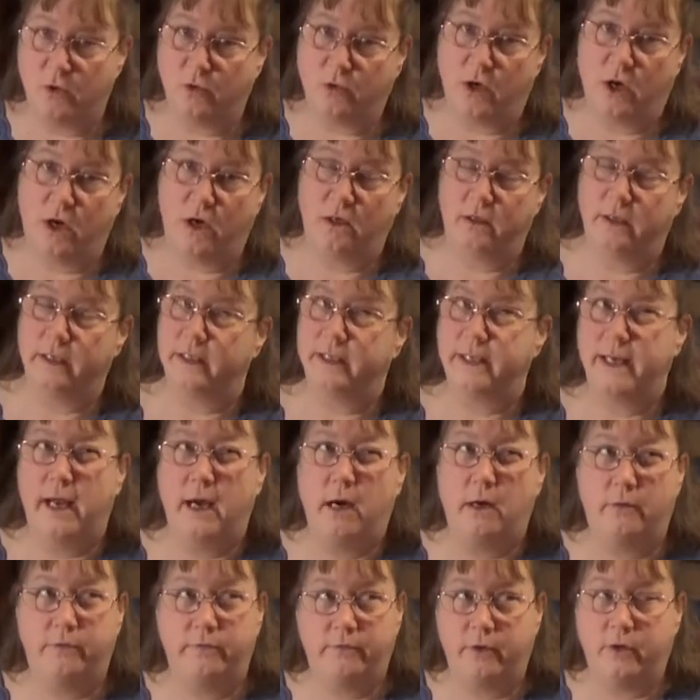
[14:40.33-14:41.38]
I've grown
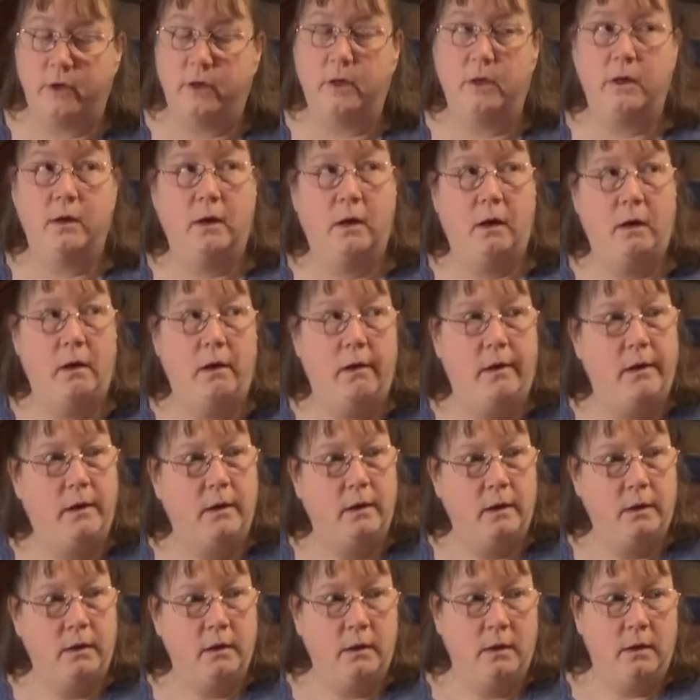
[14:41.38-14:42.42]
garlic now
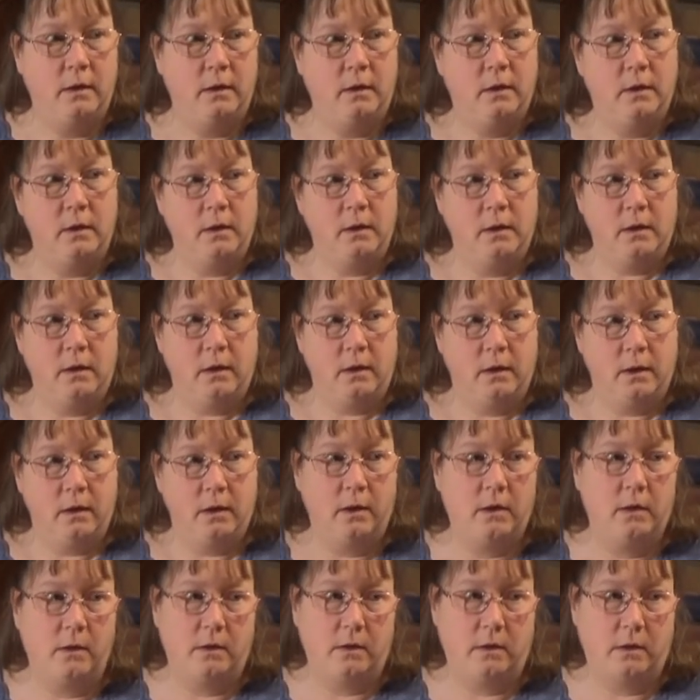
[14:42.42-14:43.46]
for,
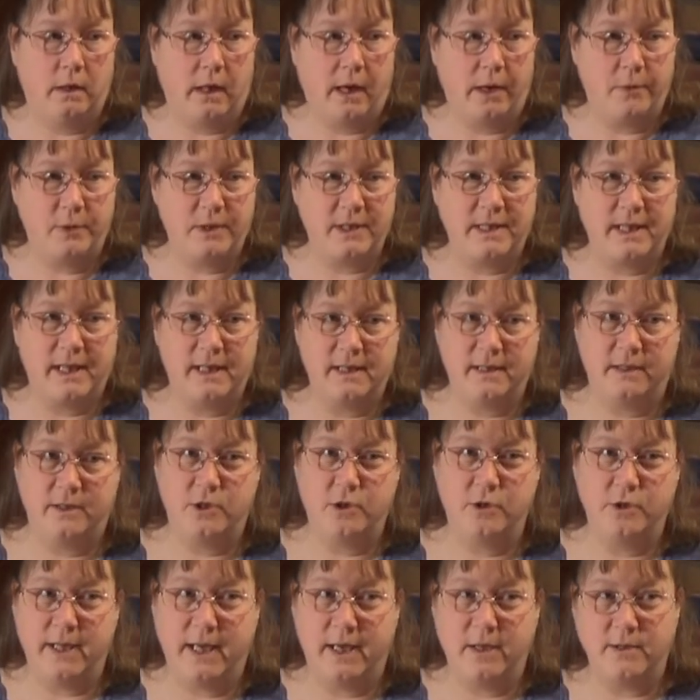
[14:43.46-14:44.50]
I
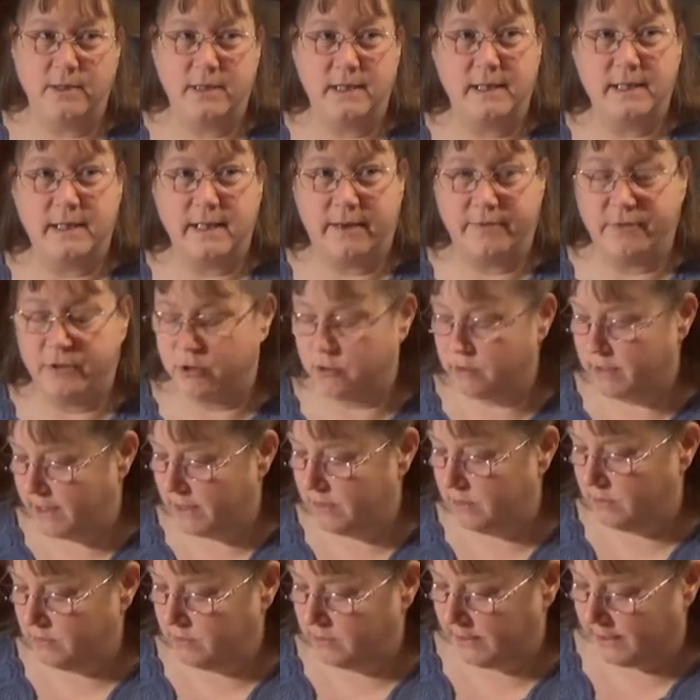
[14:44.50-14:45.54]
would say
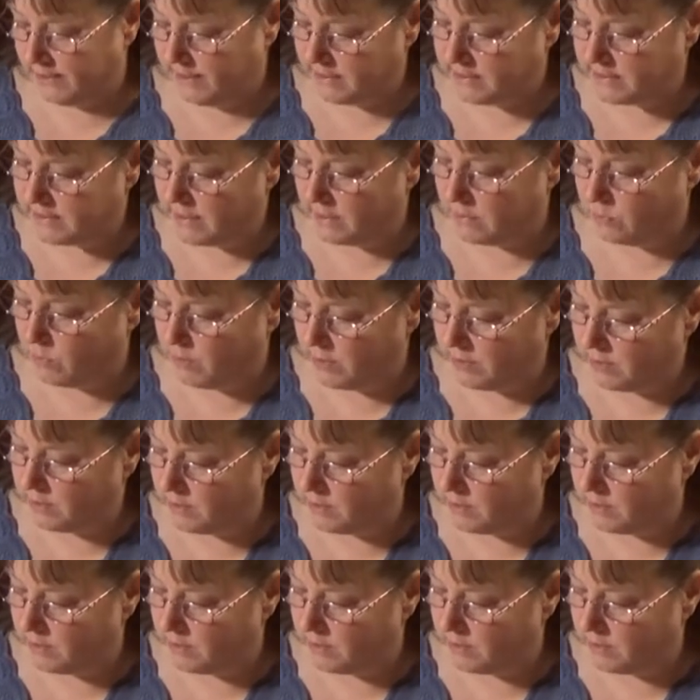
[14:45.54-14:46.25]
2007 or 8. Like I